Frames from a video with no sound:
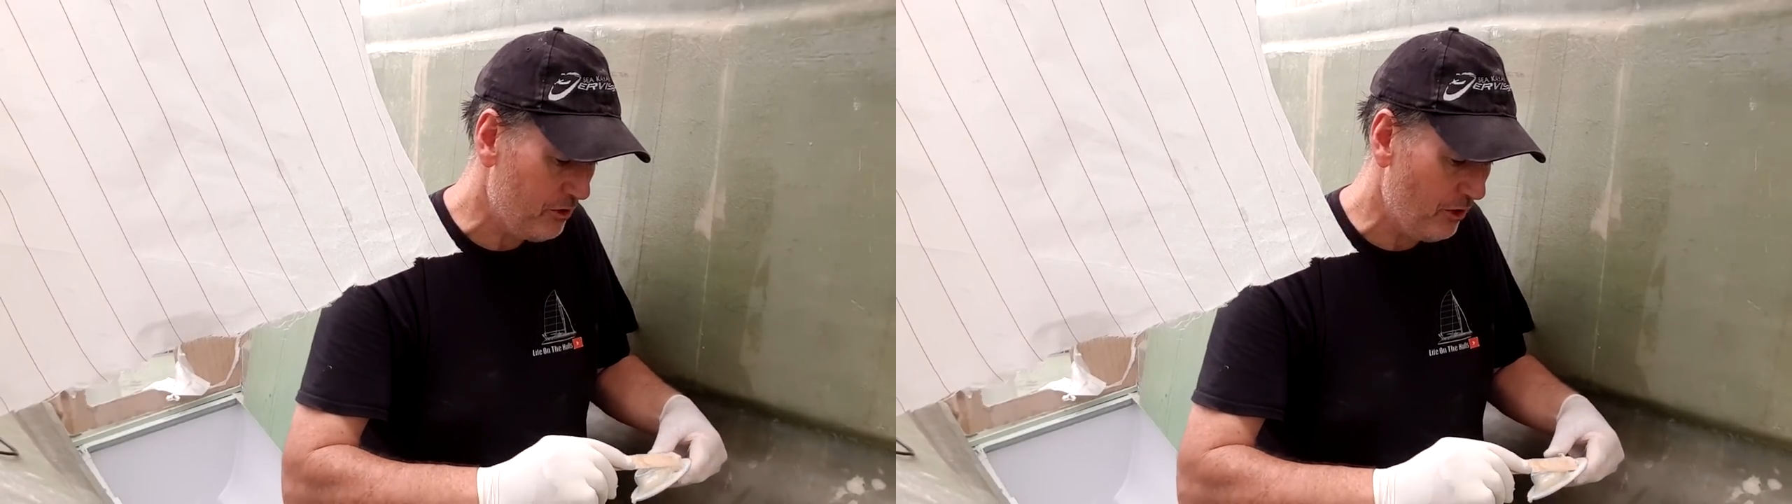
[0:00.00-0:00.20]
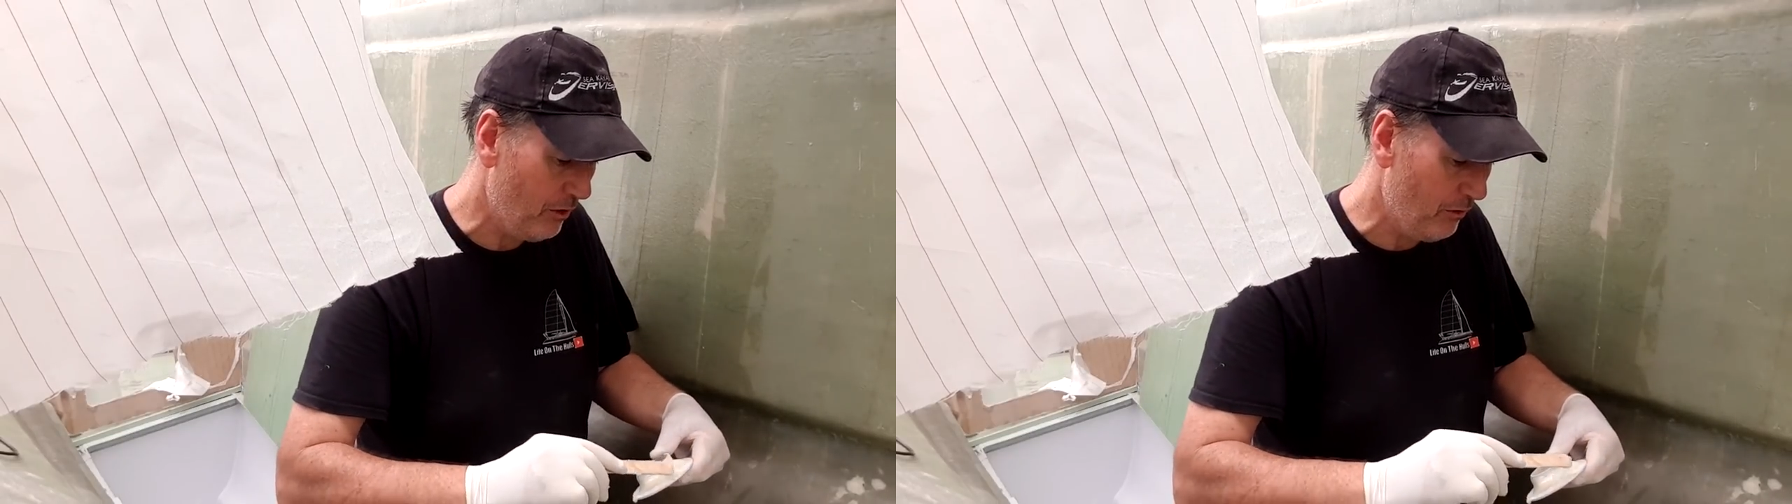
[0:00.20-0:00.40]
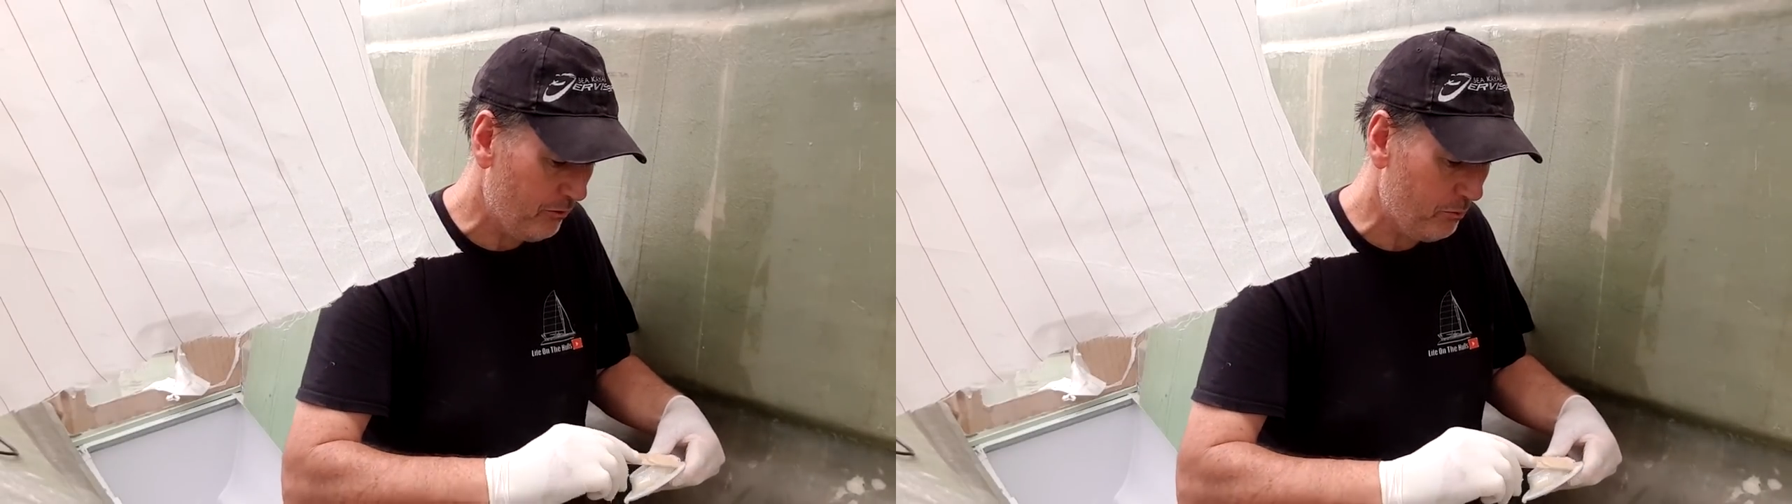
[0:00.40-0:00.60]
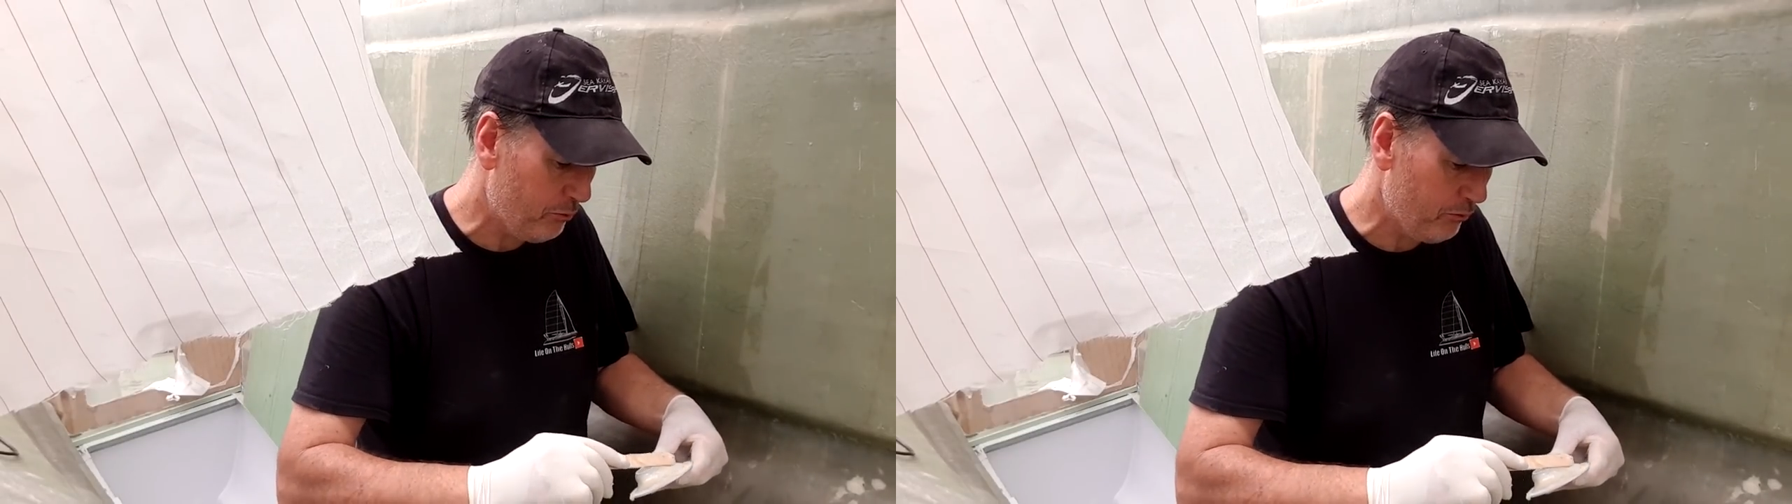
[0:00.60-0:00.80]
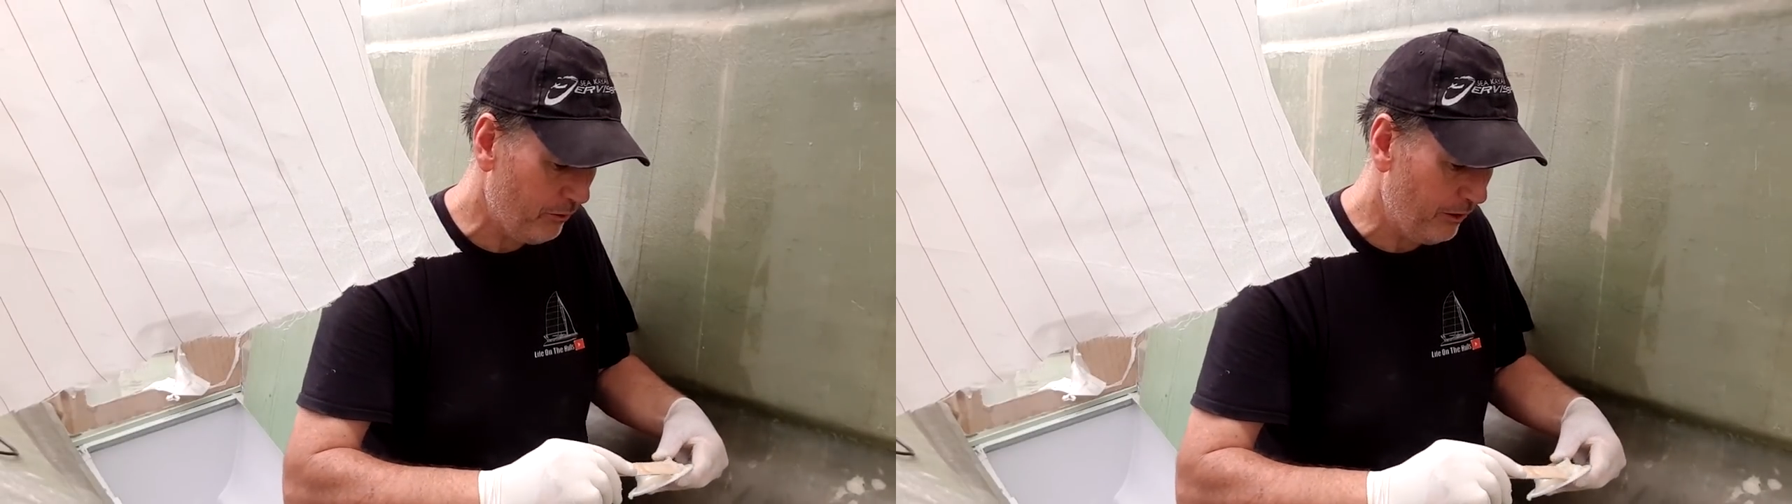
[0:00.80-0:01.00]
so it's
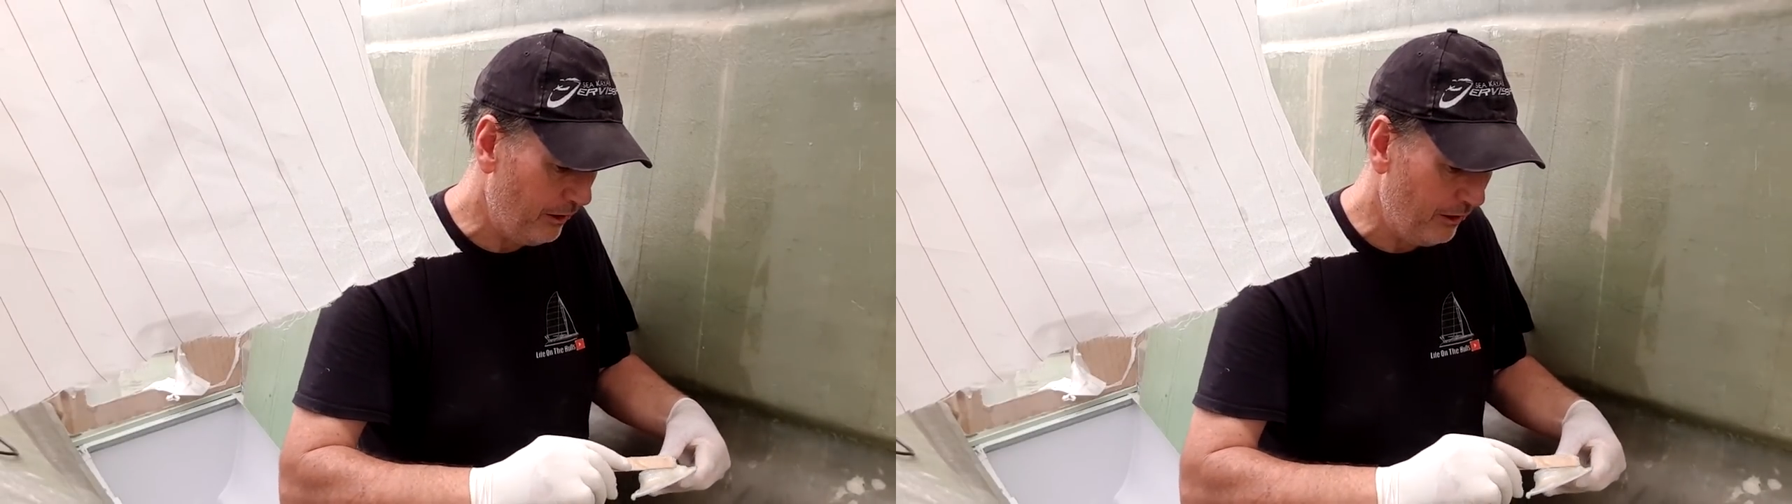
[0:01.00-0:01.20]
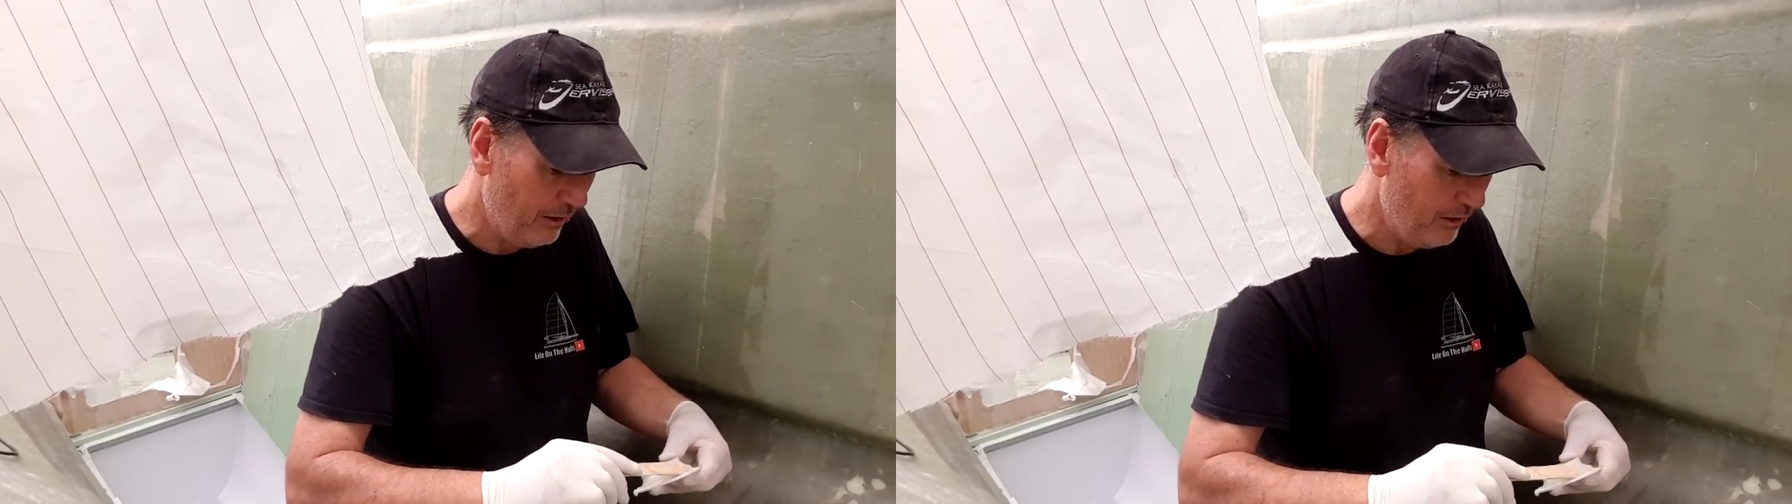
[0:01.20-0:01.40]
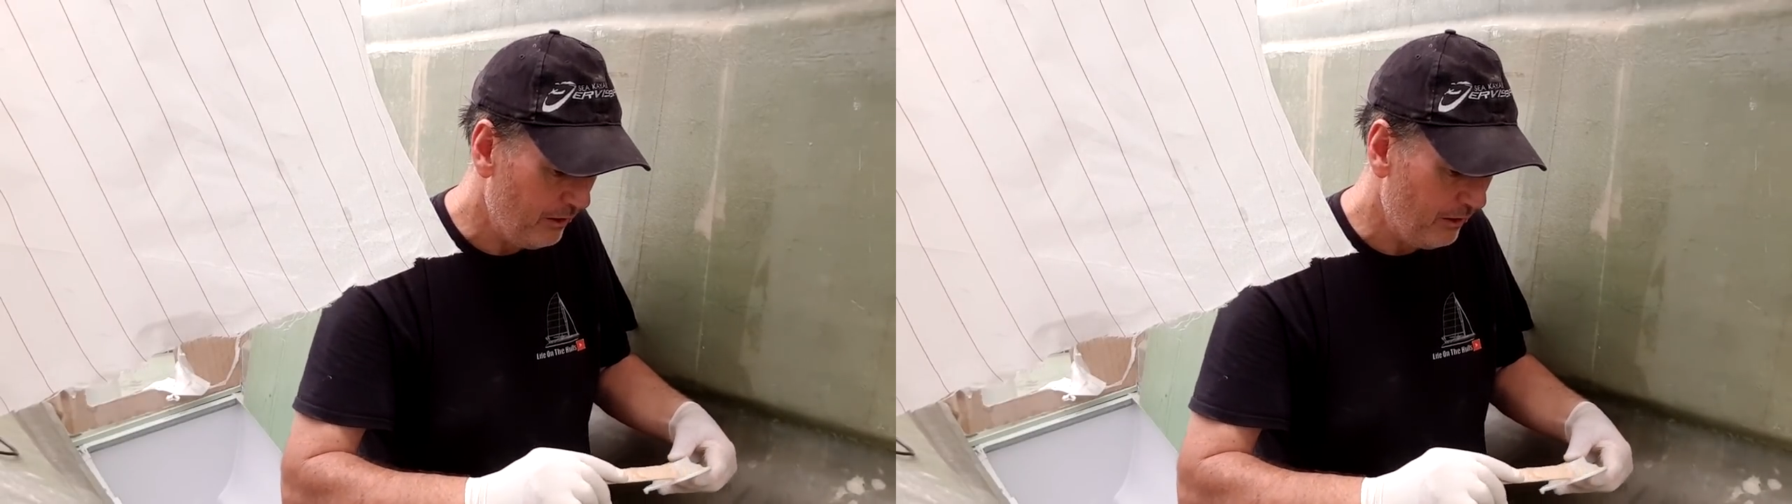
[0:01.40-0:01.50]
pretty